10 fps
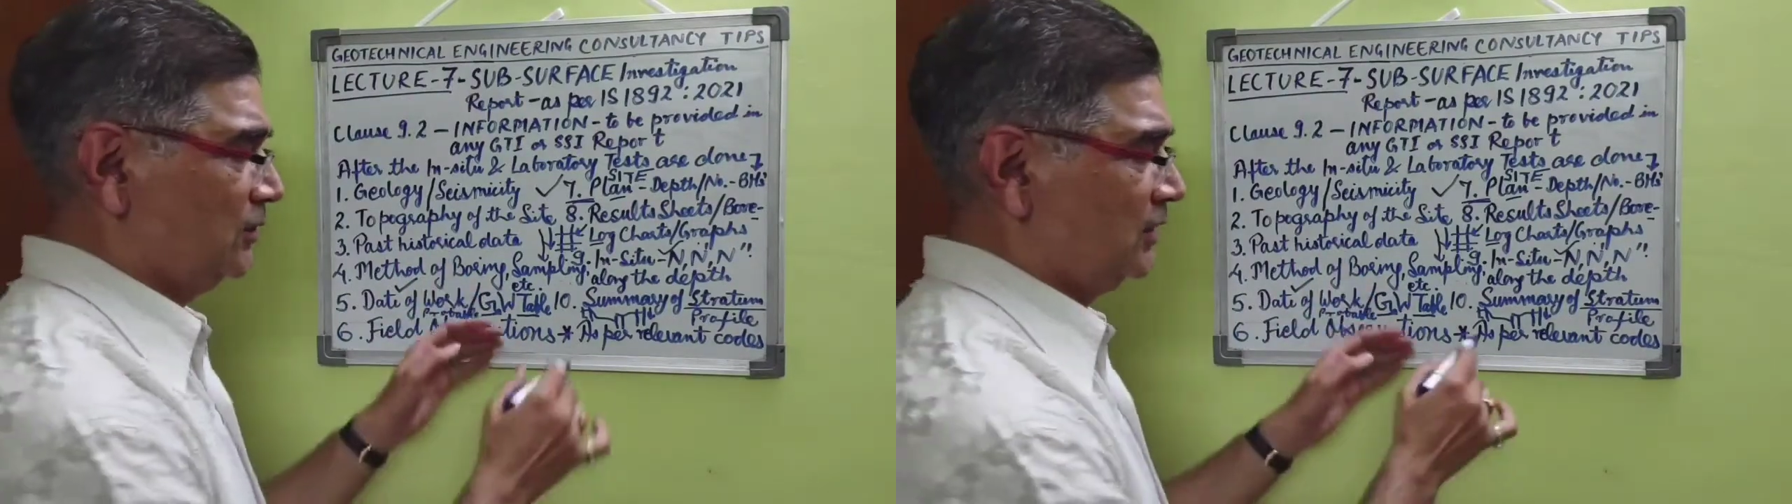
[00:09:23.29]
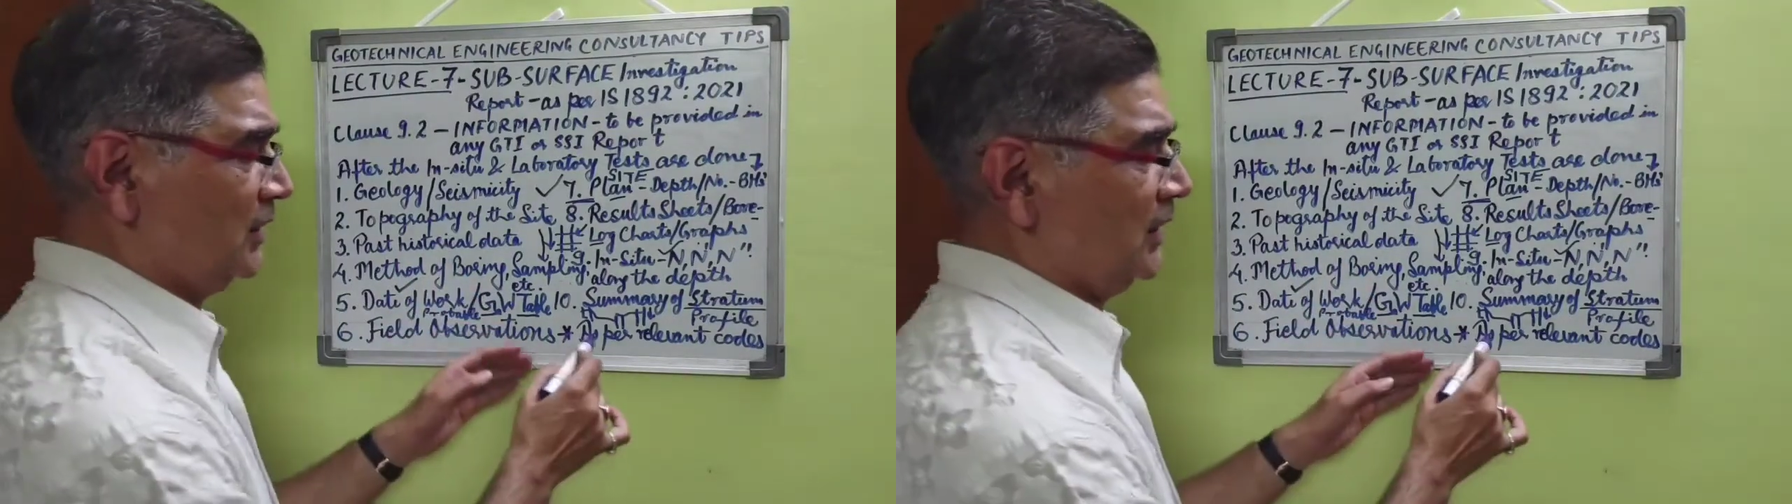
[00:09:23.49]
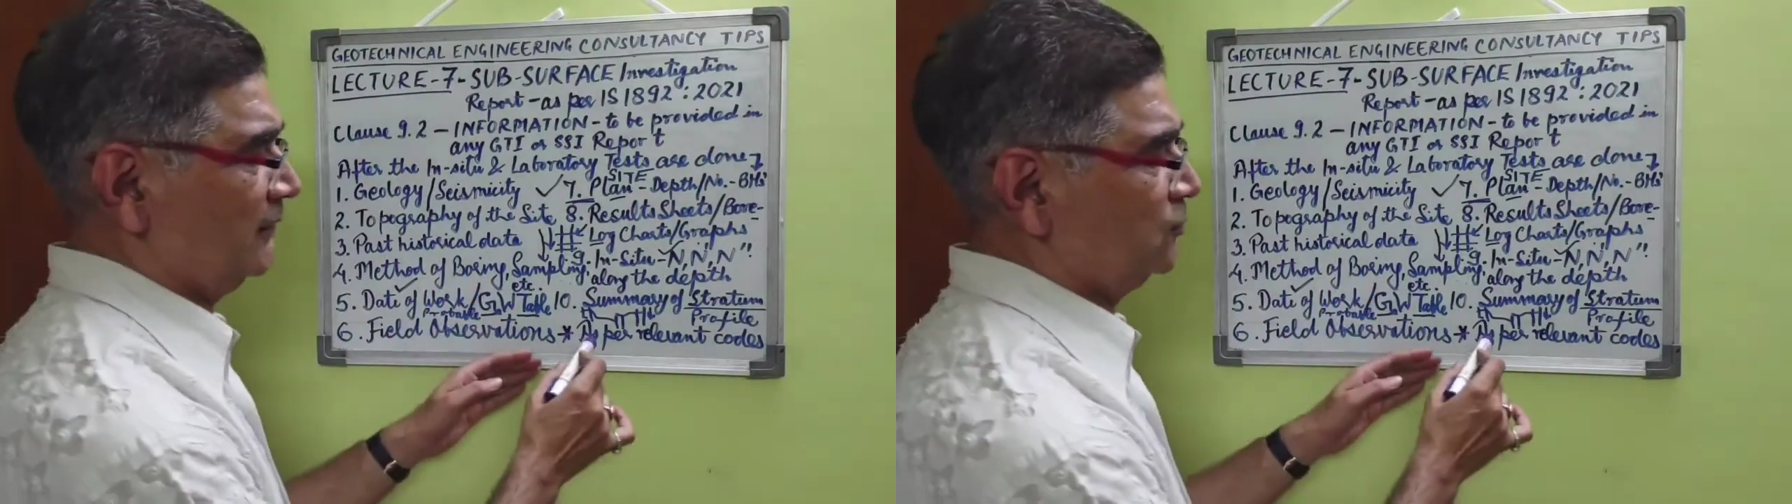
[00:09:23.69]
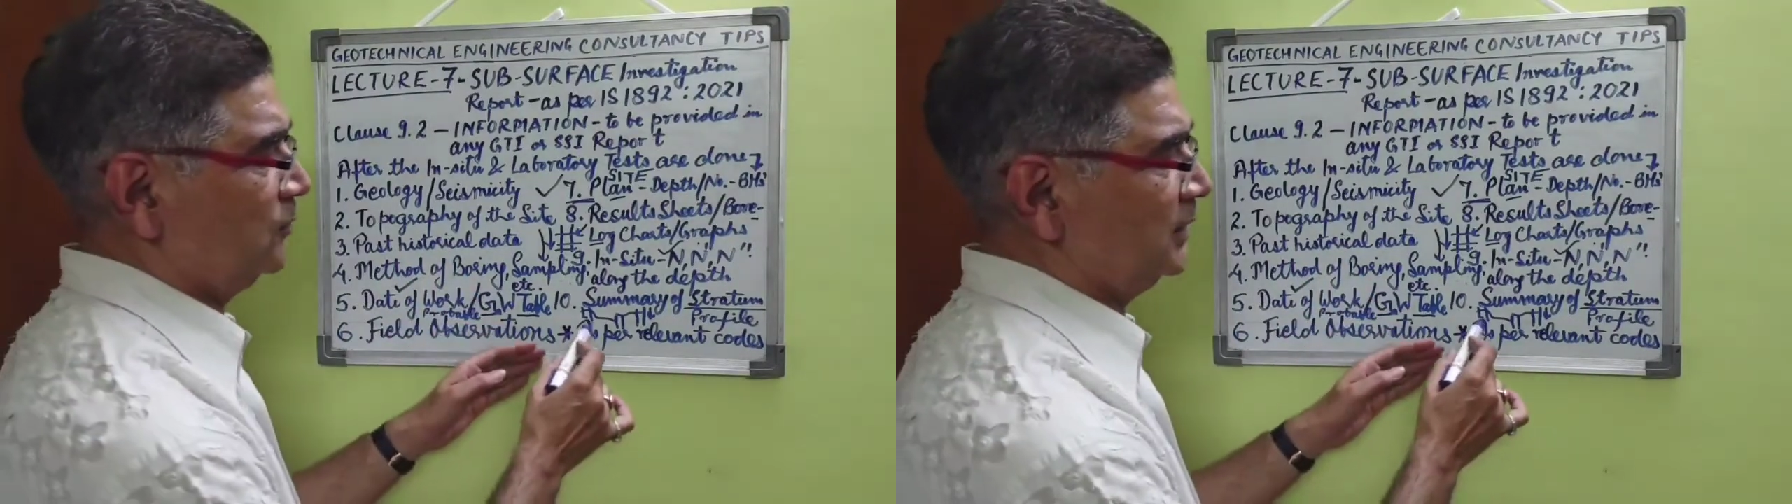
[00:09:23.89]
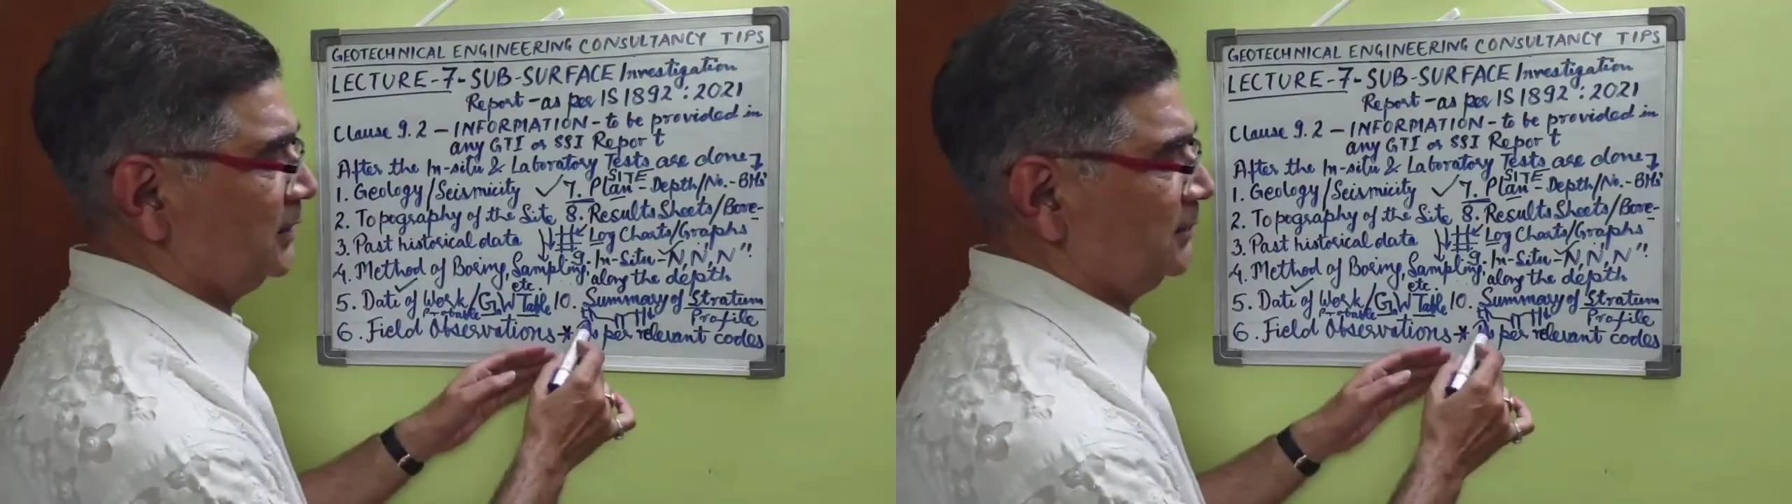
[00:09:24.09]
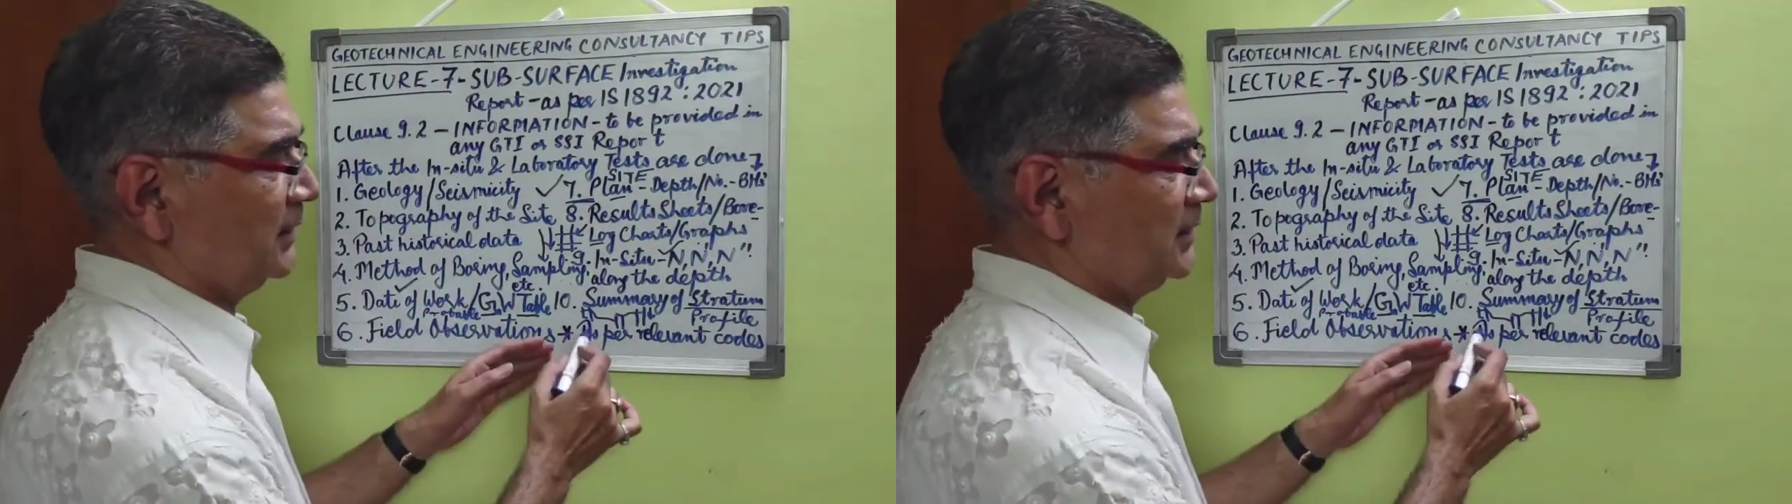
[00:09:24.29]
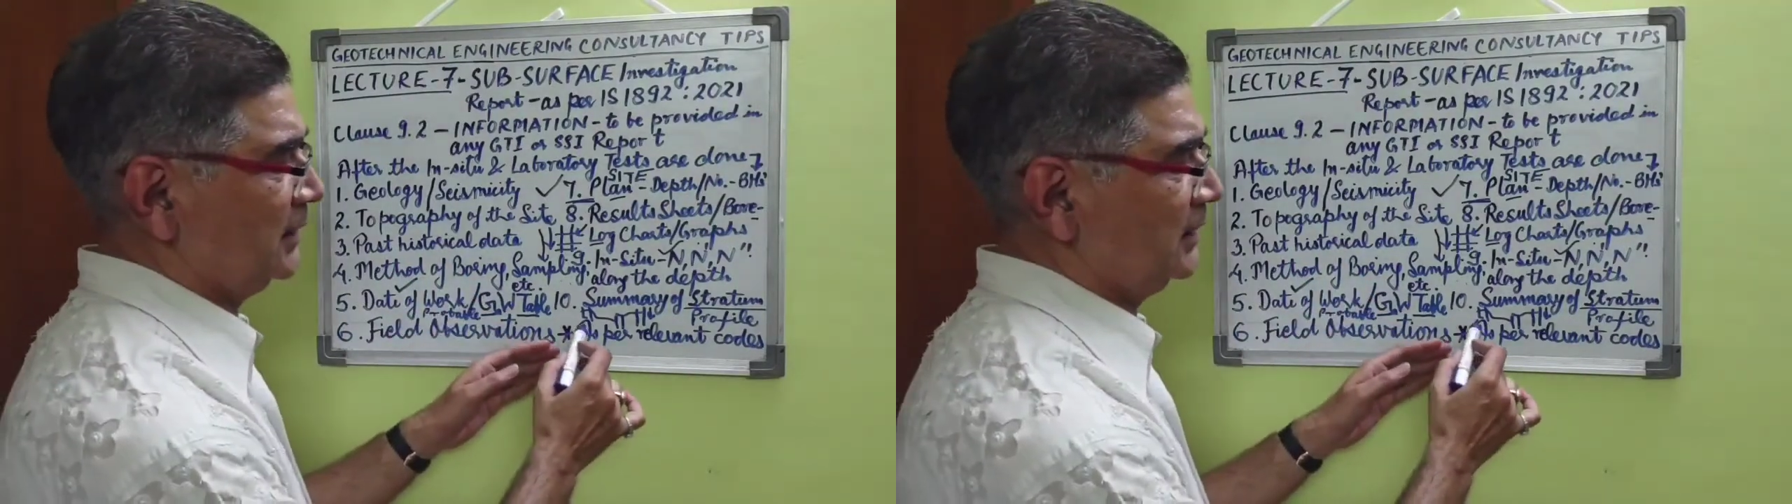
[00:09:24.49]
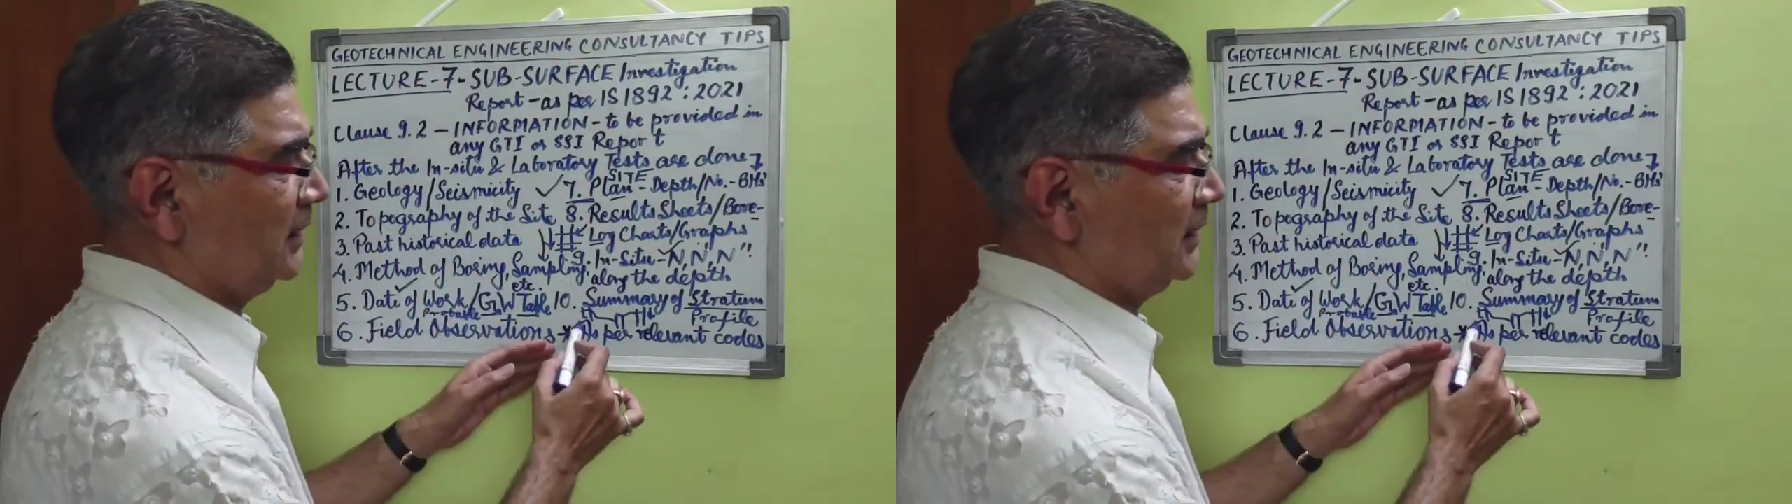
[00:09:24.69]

They have to be depicted